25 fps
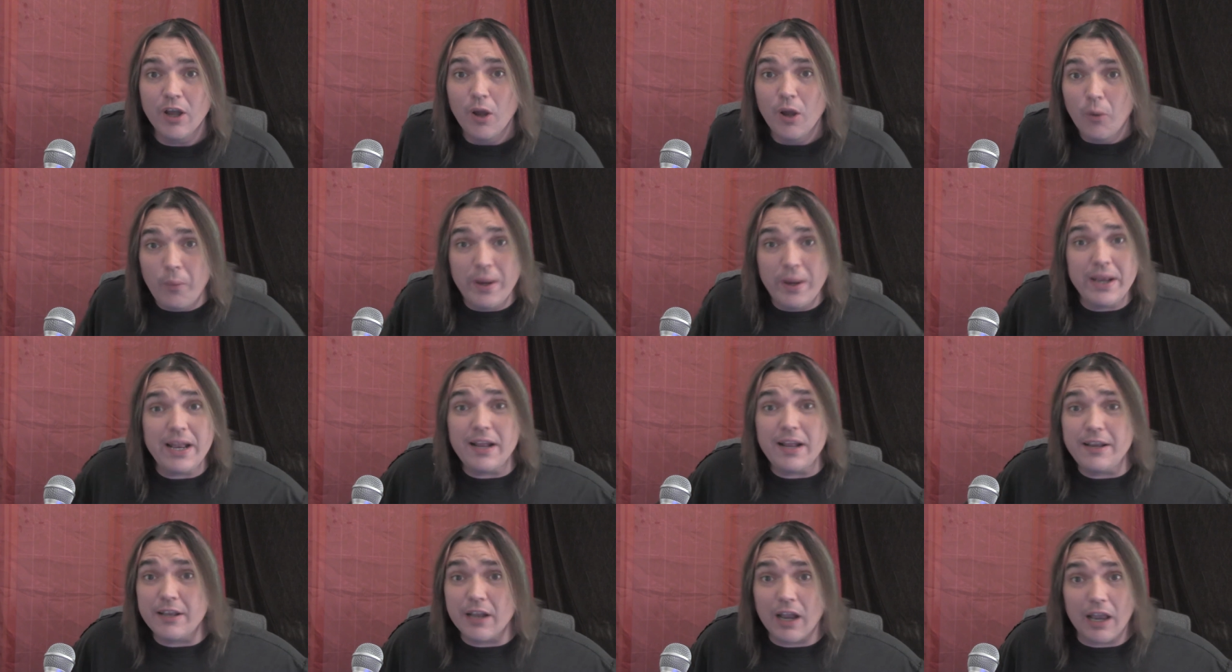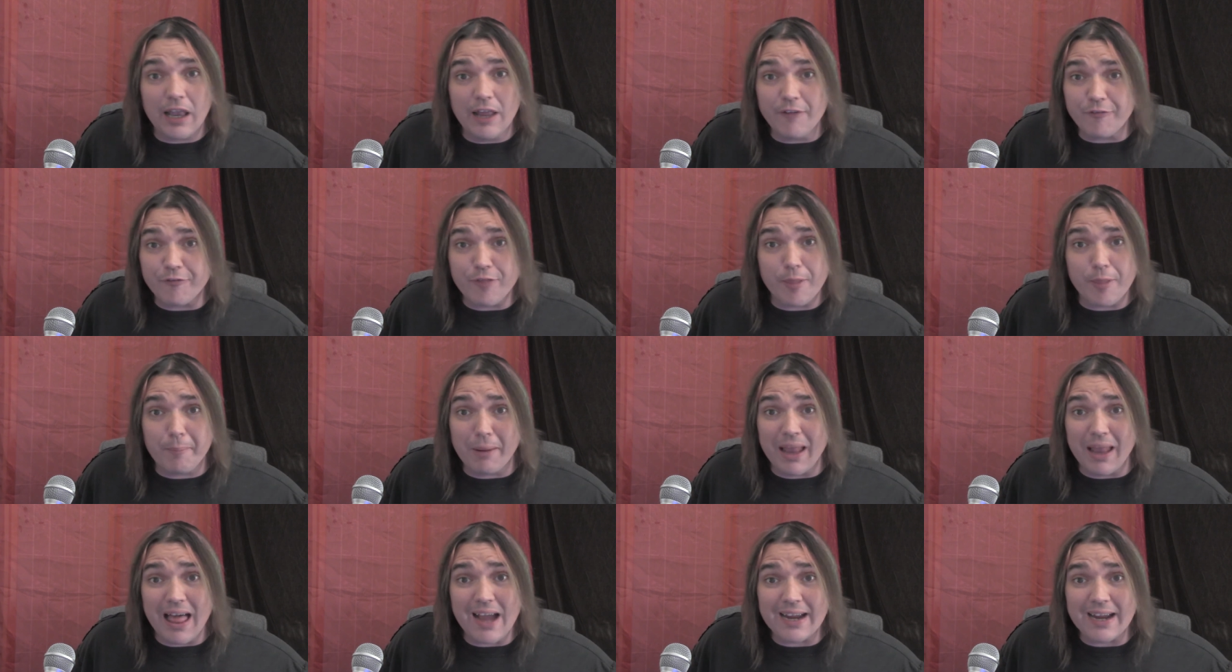We need to lift the
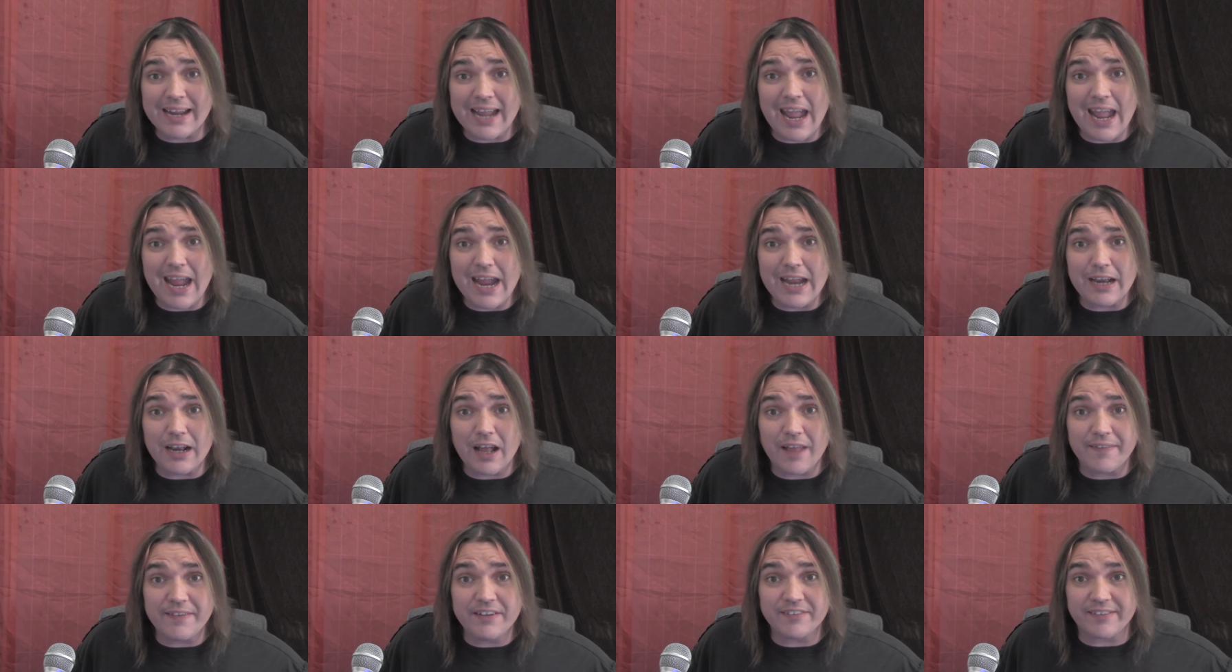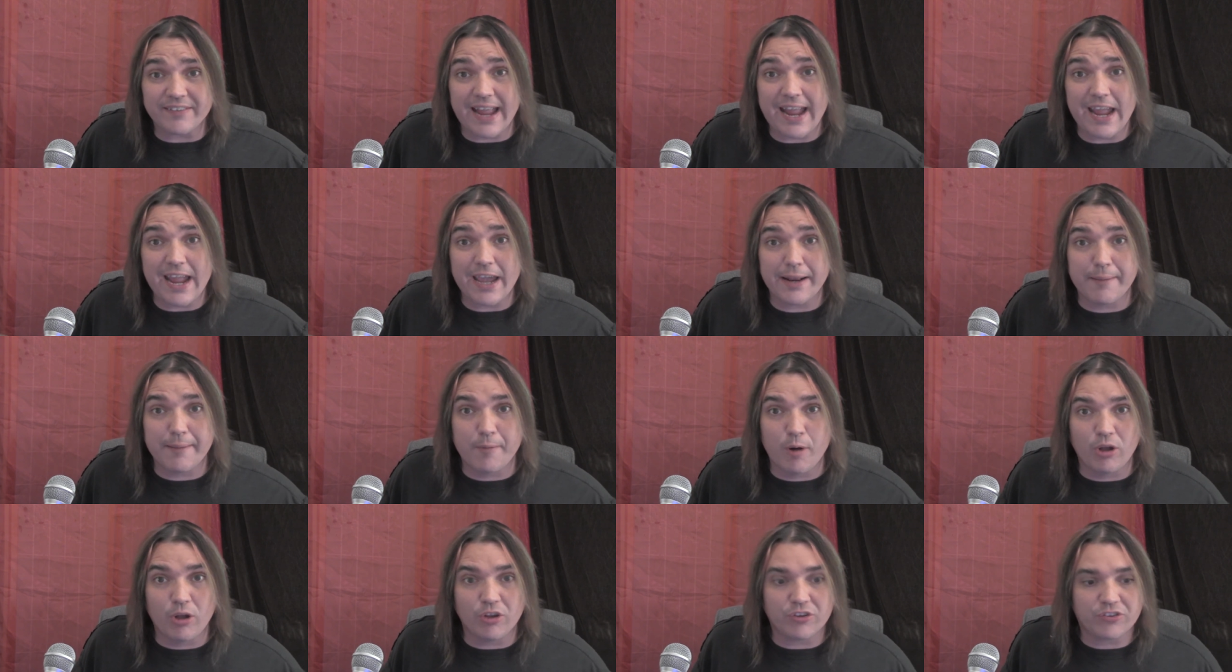blockade on these
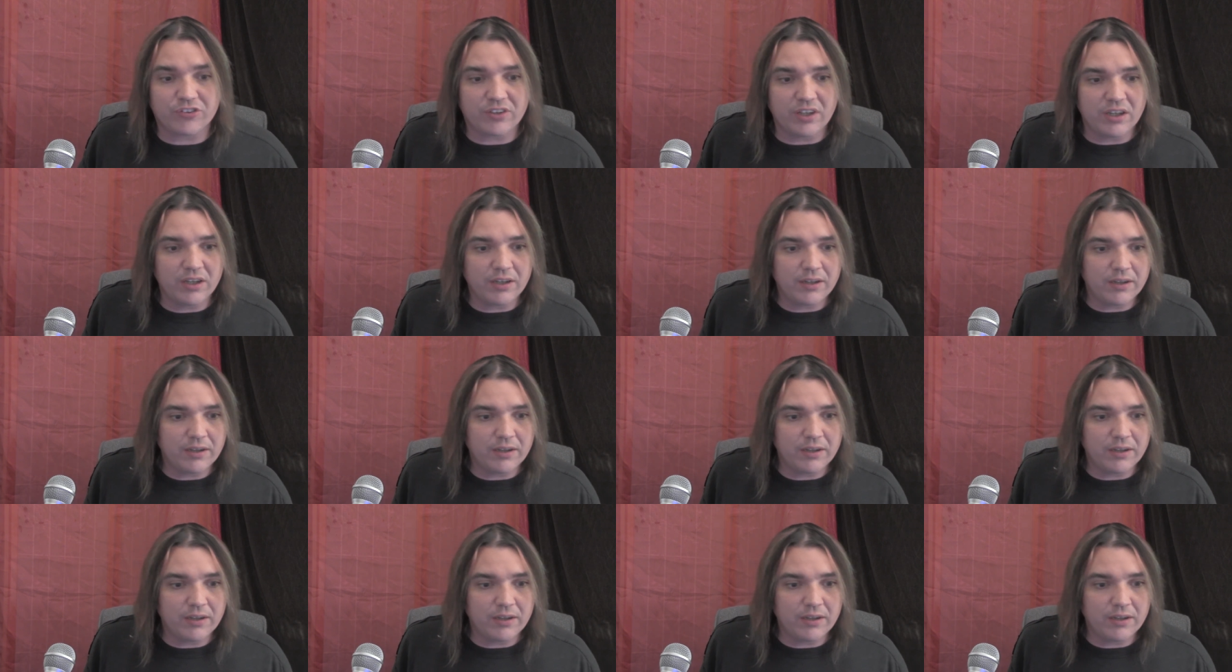animals.